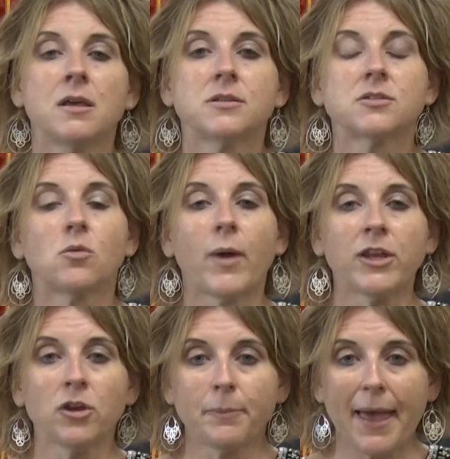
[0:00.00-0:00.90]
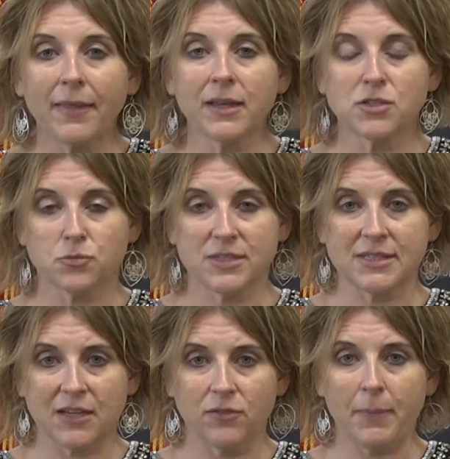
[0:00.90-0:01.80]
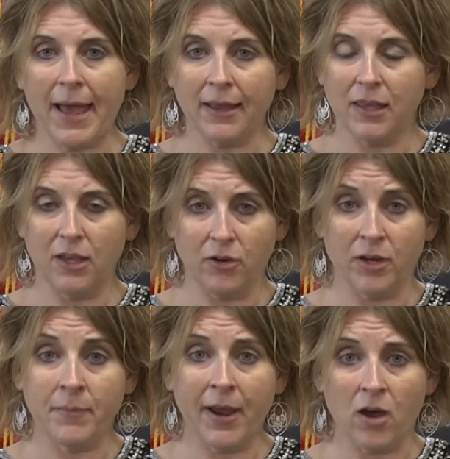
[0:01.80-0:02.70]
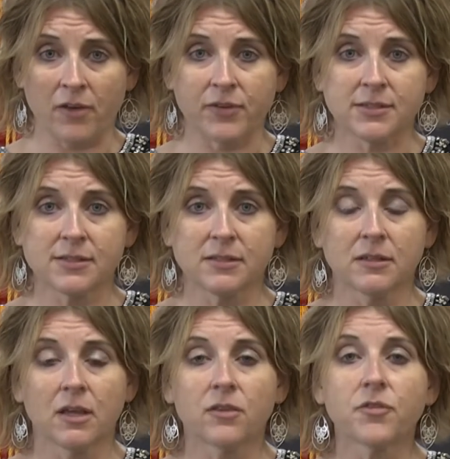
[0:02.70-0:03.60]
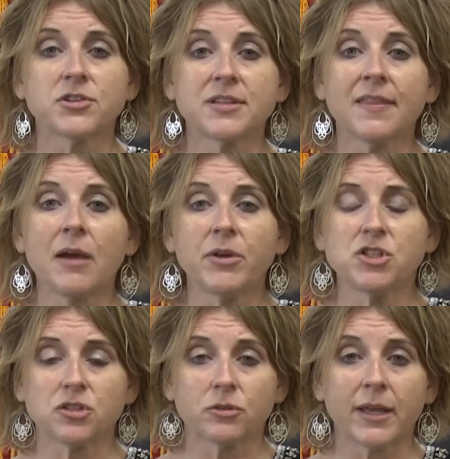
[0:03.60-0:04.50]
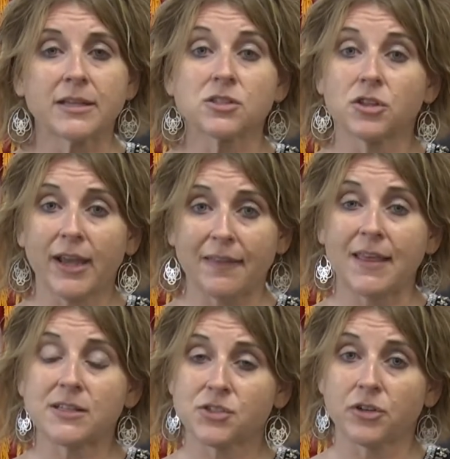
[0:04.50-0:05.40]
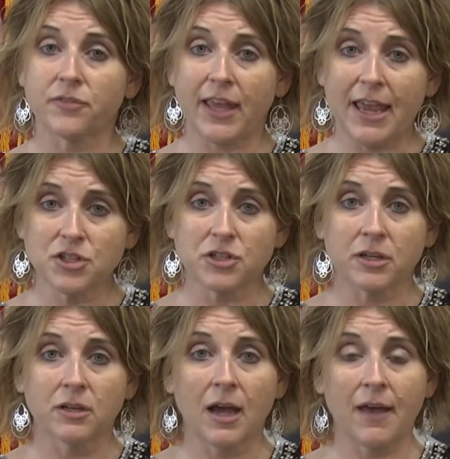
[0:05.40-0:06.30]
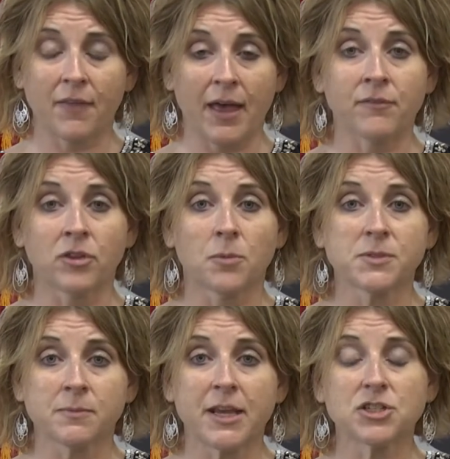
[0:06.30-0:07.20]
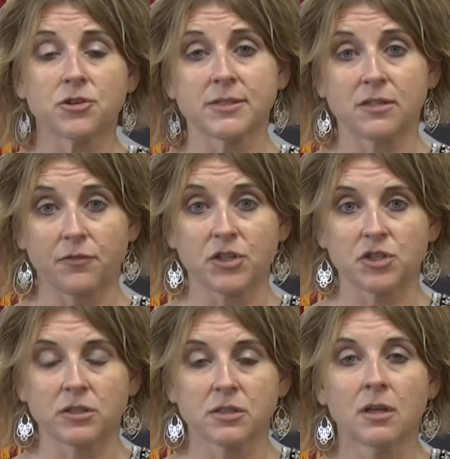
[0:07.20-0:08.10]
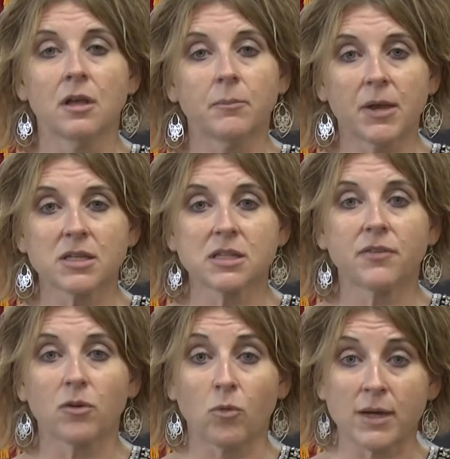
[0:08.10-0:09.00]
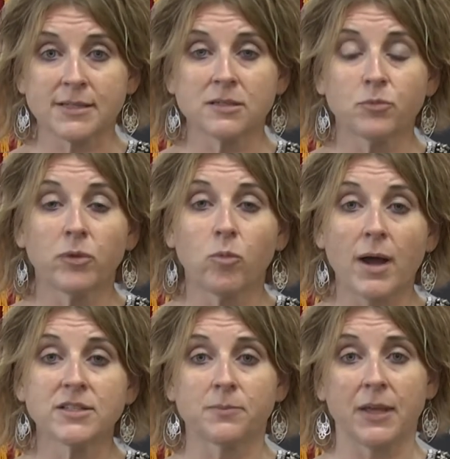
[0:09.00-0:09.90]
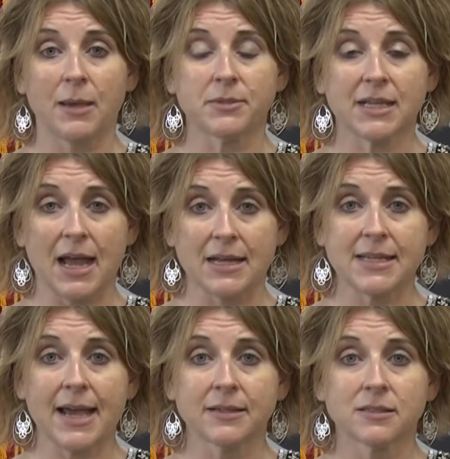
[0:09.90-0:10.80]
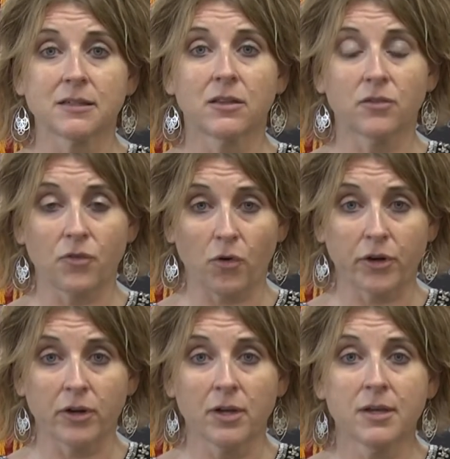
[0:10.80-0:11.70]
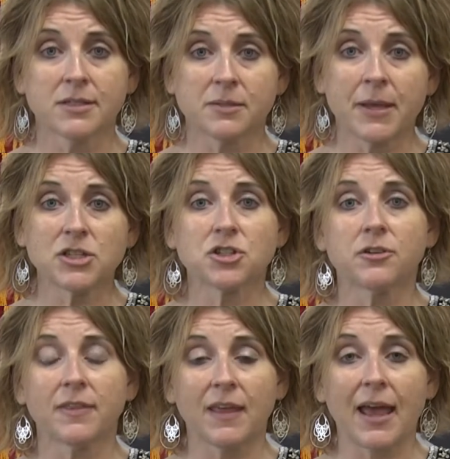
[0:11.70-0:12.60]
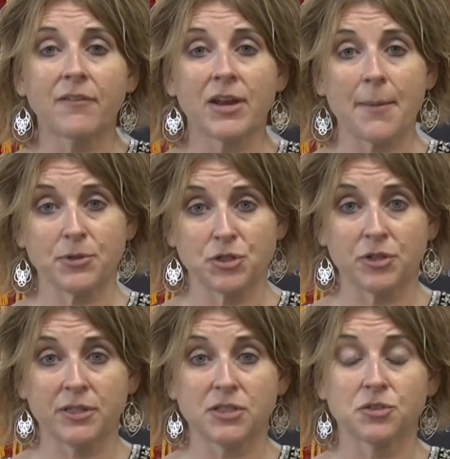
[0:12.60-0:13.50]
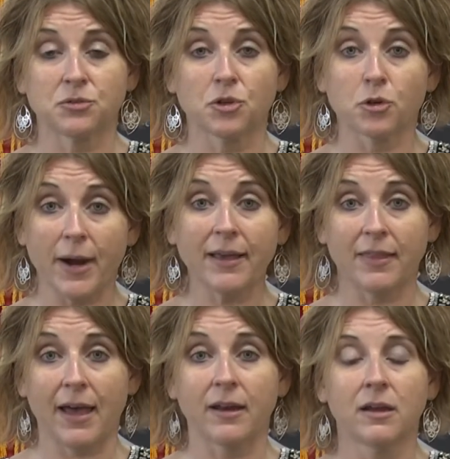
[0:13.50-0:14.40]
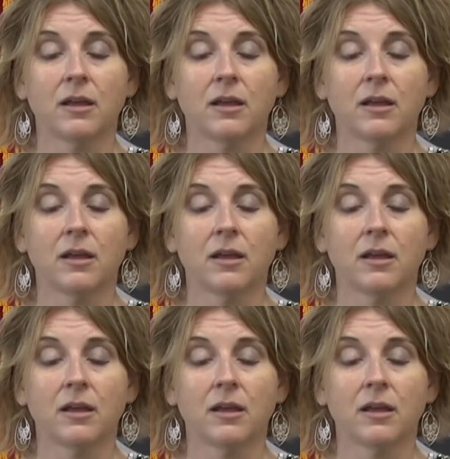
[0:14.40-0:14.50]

So when your ballot is received back here in my office, the first thing that we do is look at that certification on the envelope to make sure it's sufficient. Because if it wasn't, we'd want to be able to contact the voter to make sure that they have an opportunity to correct that.